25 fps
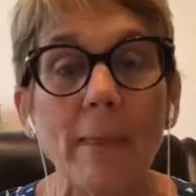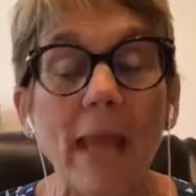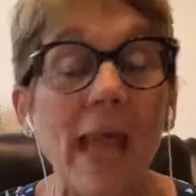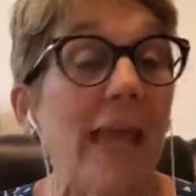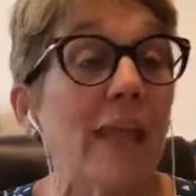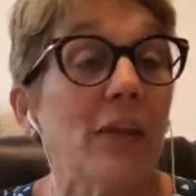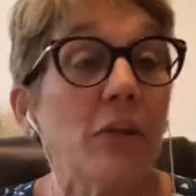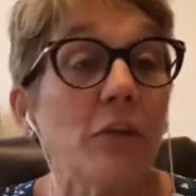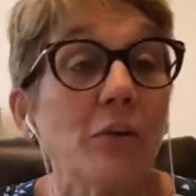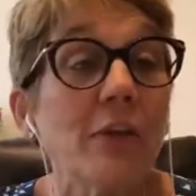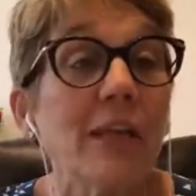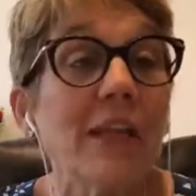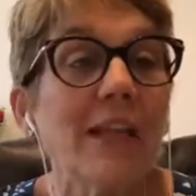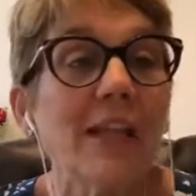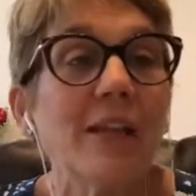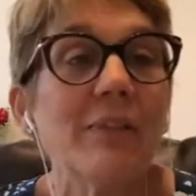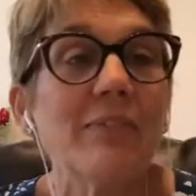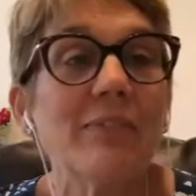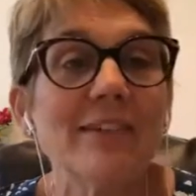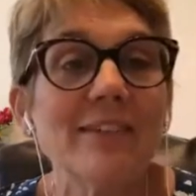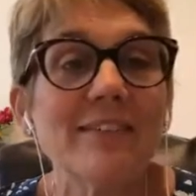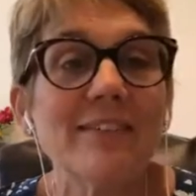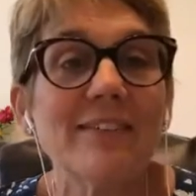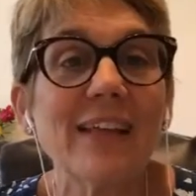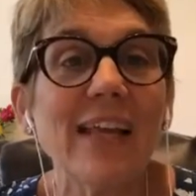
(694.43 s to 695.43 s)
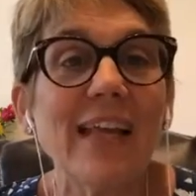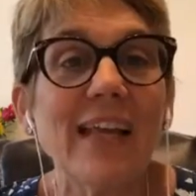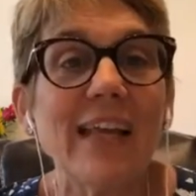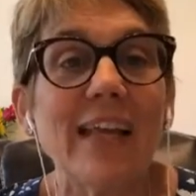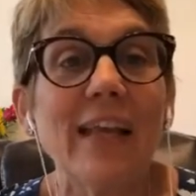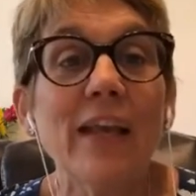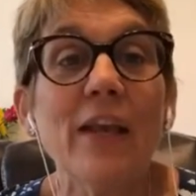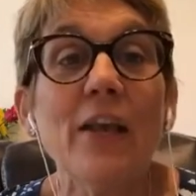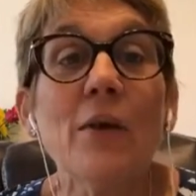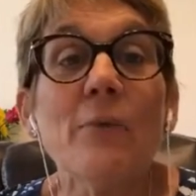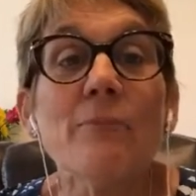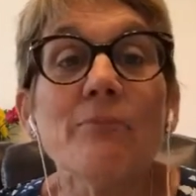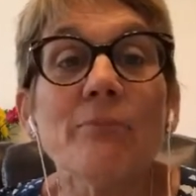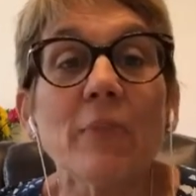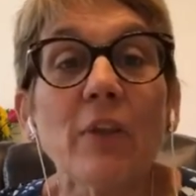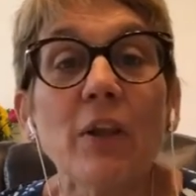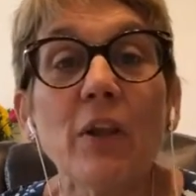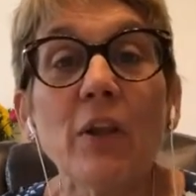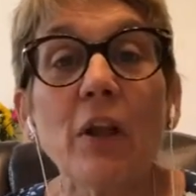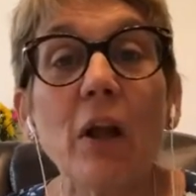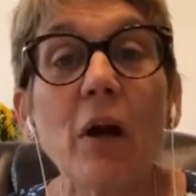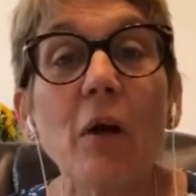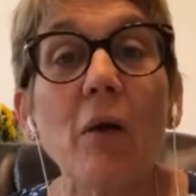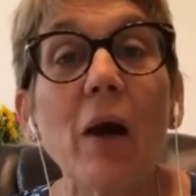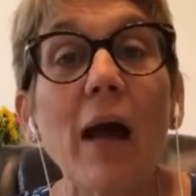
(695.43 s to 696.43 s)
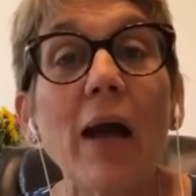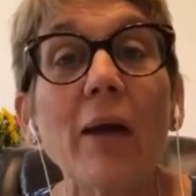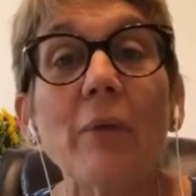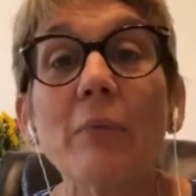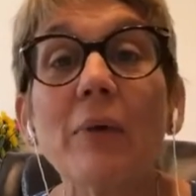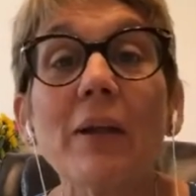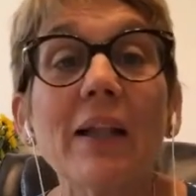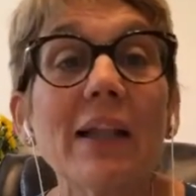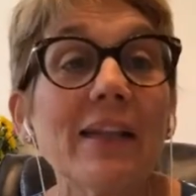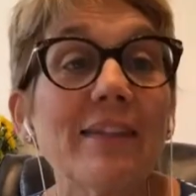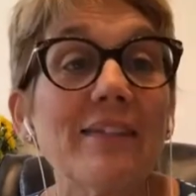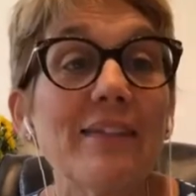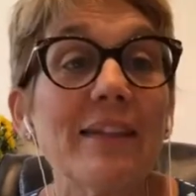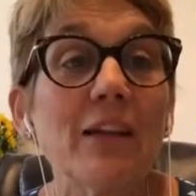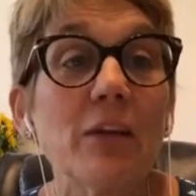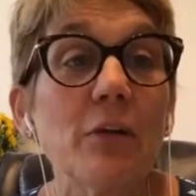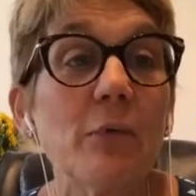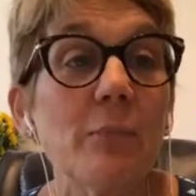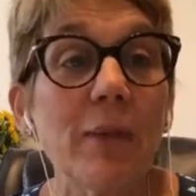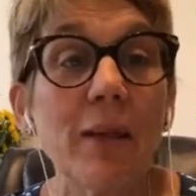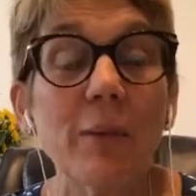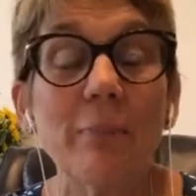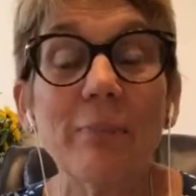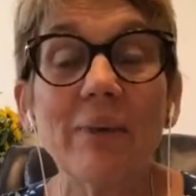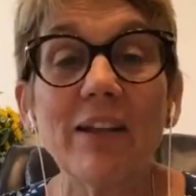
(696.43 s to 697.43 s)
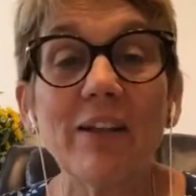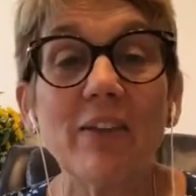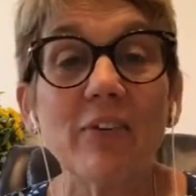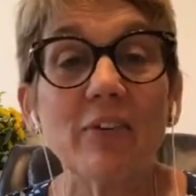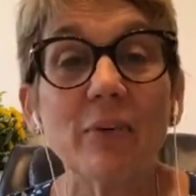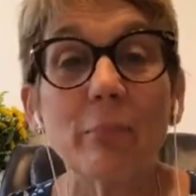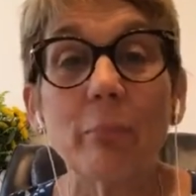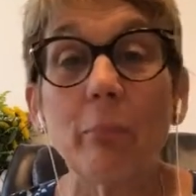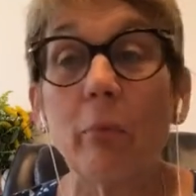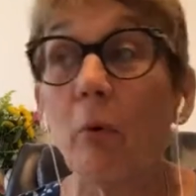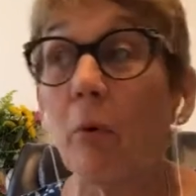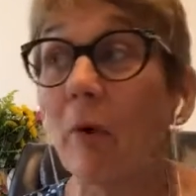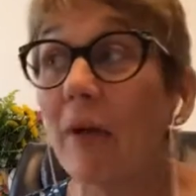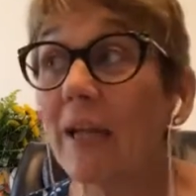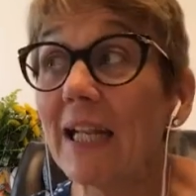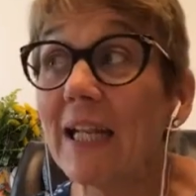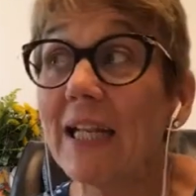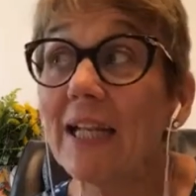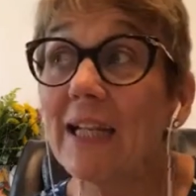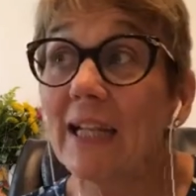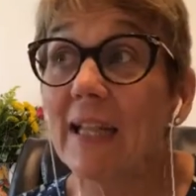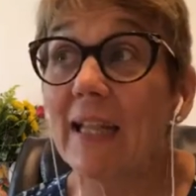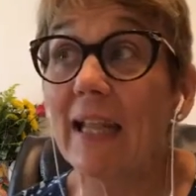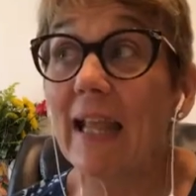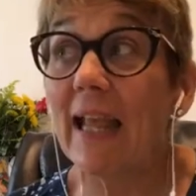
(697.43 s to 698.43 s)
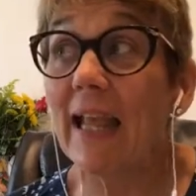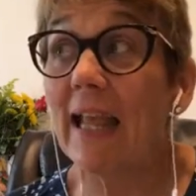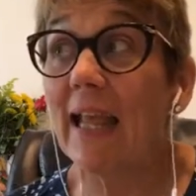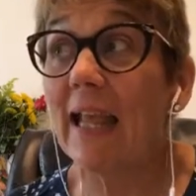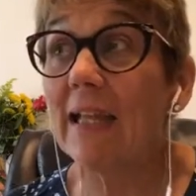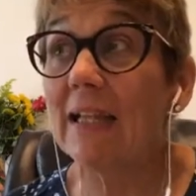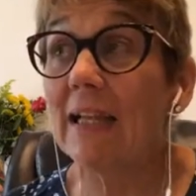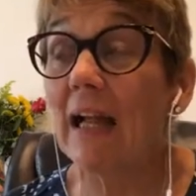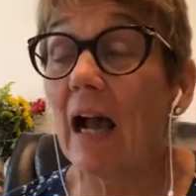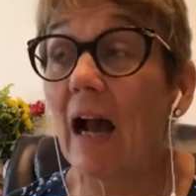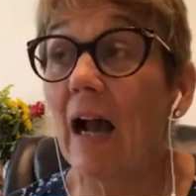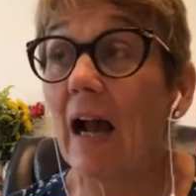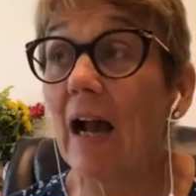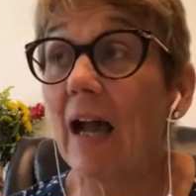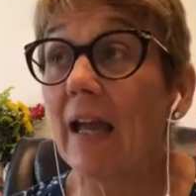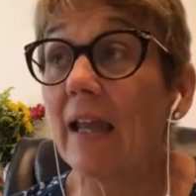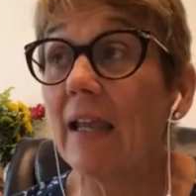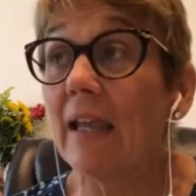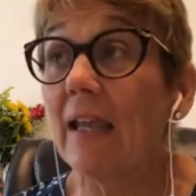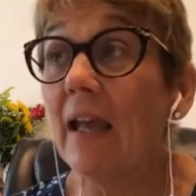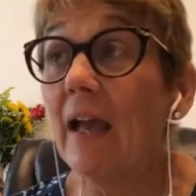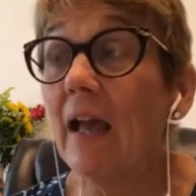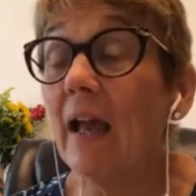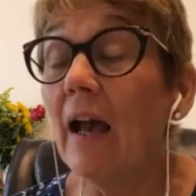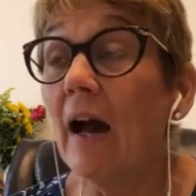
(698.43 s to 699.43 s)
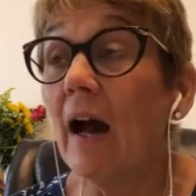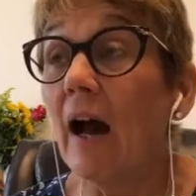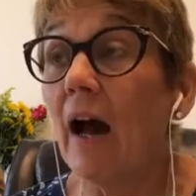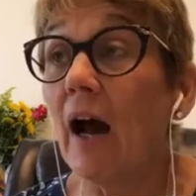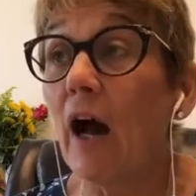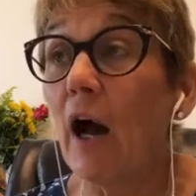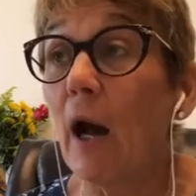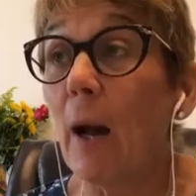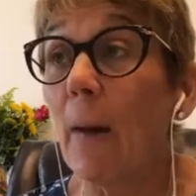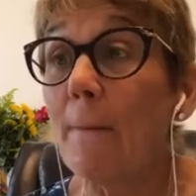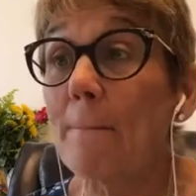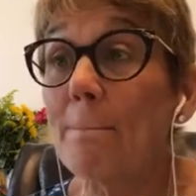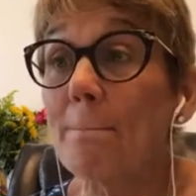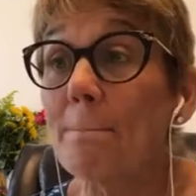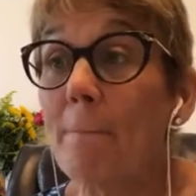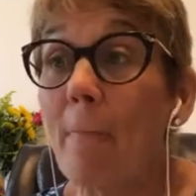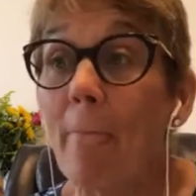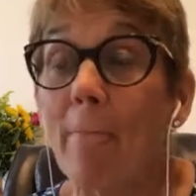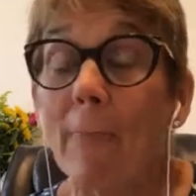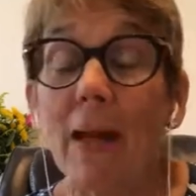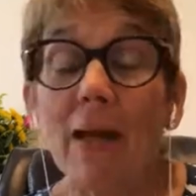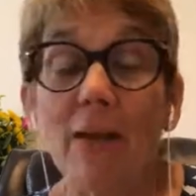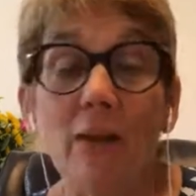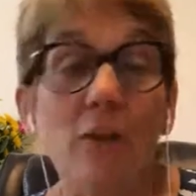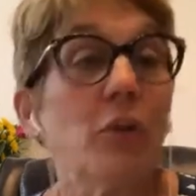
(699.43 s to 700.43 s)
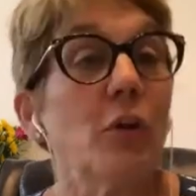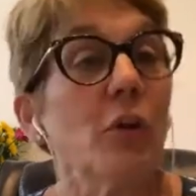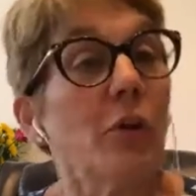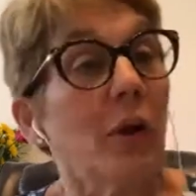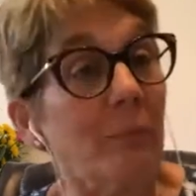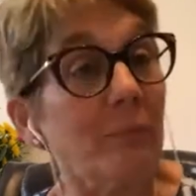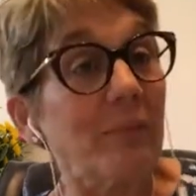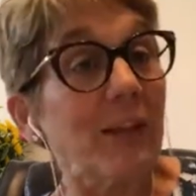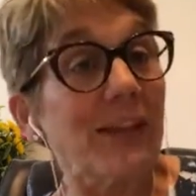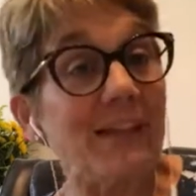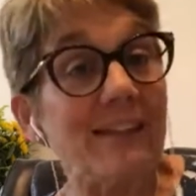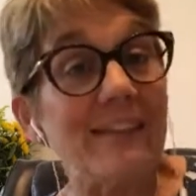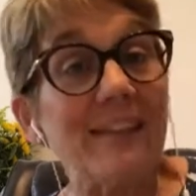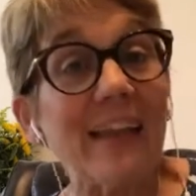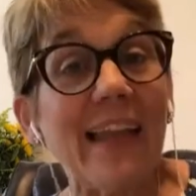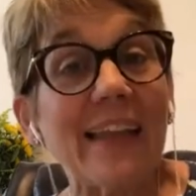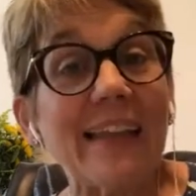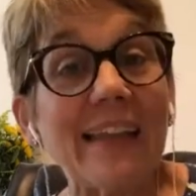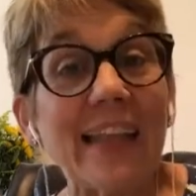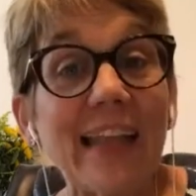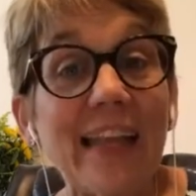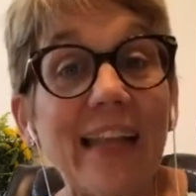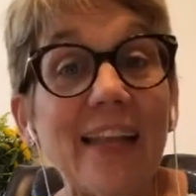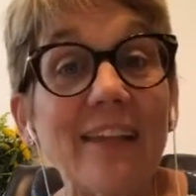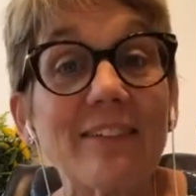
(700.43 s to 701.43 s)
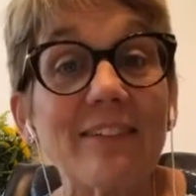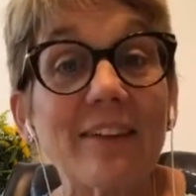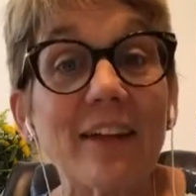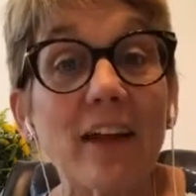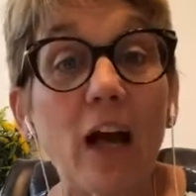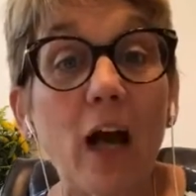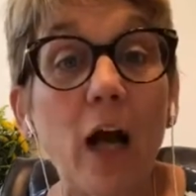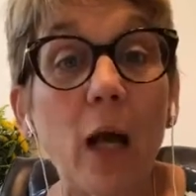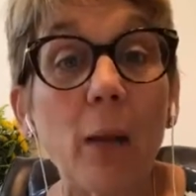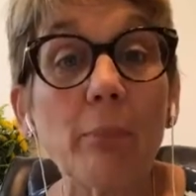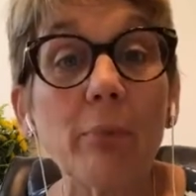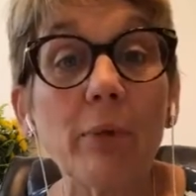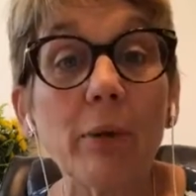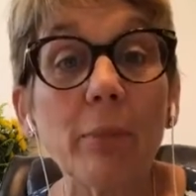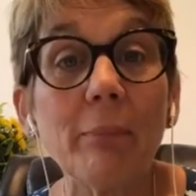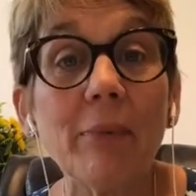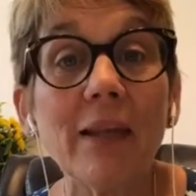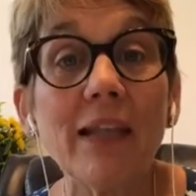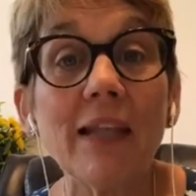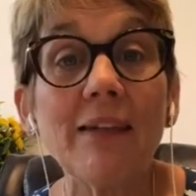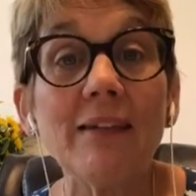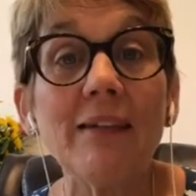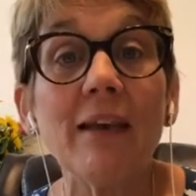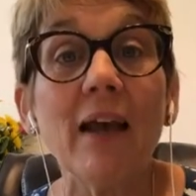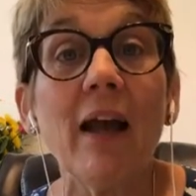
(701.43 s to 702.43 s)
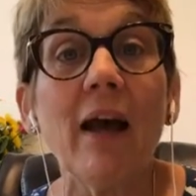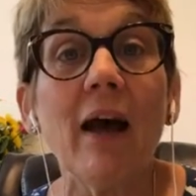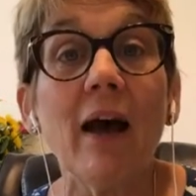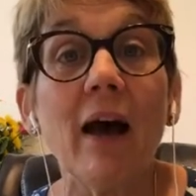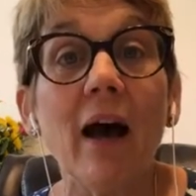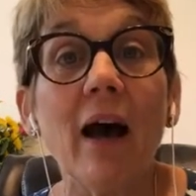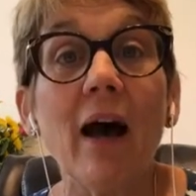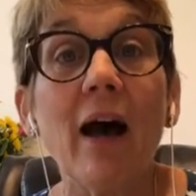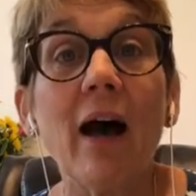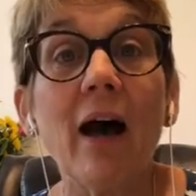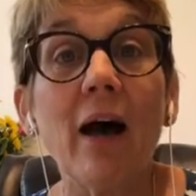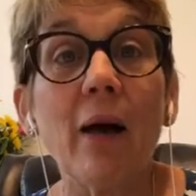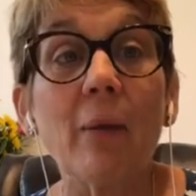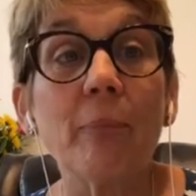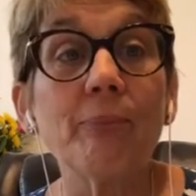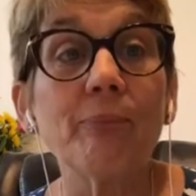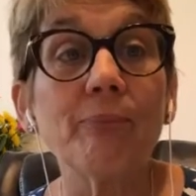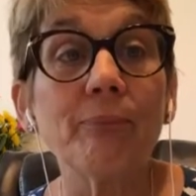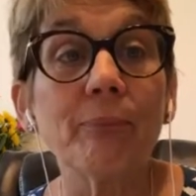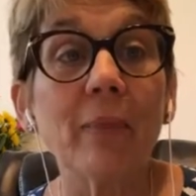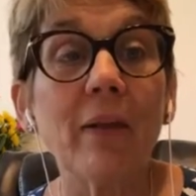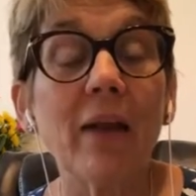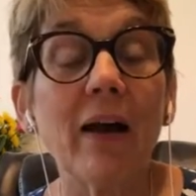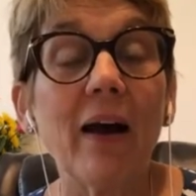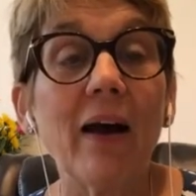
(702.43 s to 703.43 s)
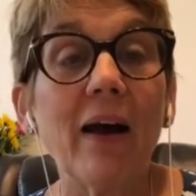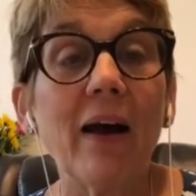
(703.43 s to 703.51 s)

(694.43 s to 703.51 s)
And you can even say, I realize that you may be disappointed and I'm going to take that as a compliment. And